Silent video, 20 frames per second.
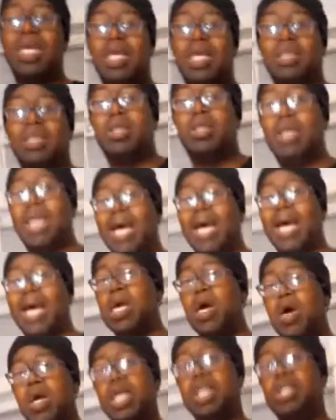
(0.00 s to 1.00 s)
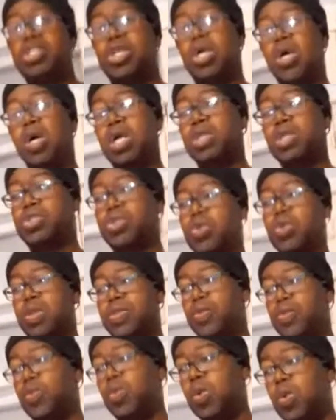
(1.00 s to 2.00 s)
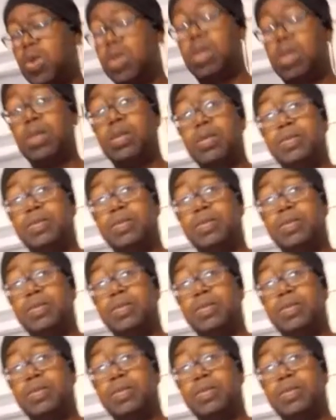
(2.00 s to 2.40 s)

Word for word: get ionic charge on the water,